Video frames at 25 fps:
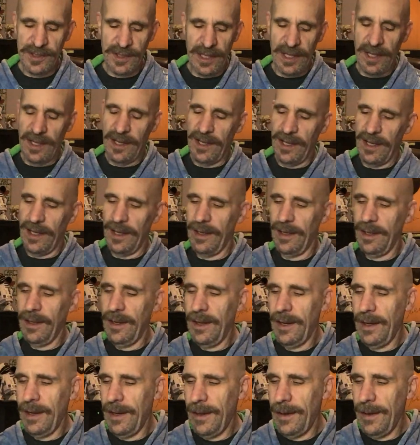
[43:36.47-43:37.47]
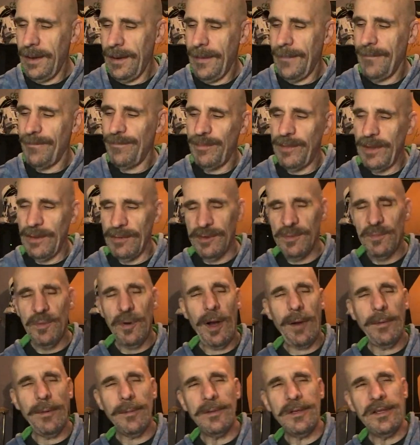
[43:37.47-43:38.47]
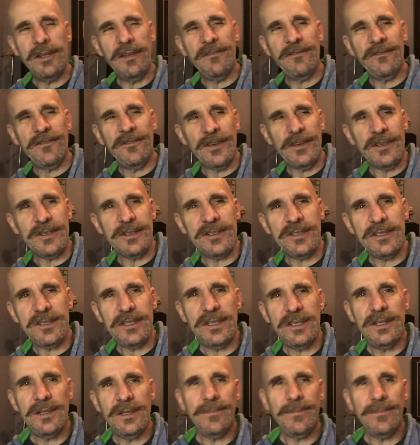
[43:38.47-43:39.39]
the uh, it was probably the first.